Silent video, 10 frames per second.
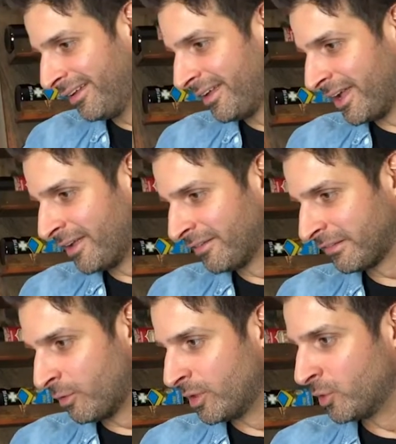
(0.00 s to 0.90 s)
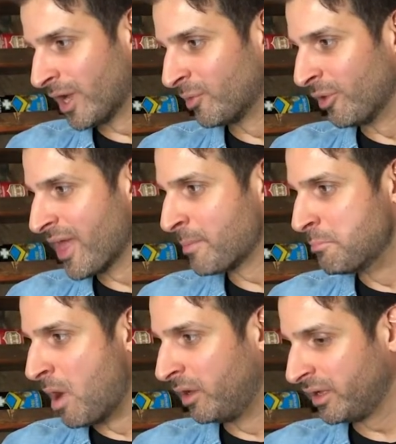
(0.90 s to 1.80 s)
It's so incredible. That
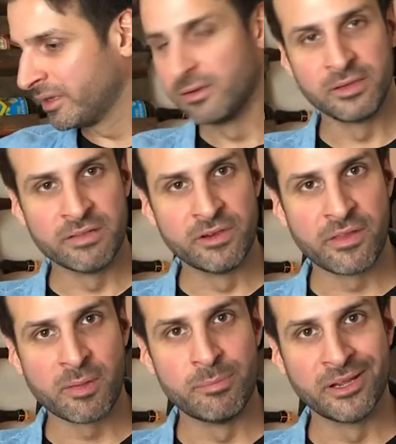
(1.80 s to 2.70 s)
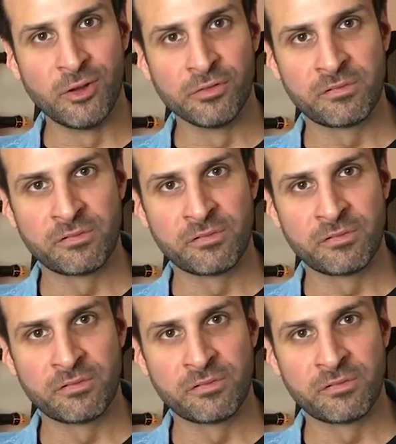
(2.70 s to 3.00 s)
monk giving you that big old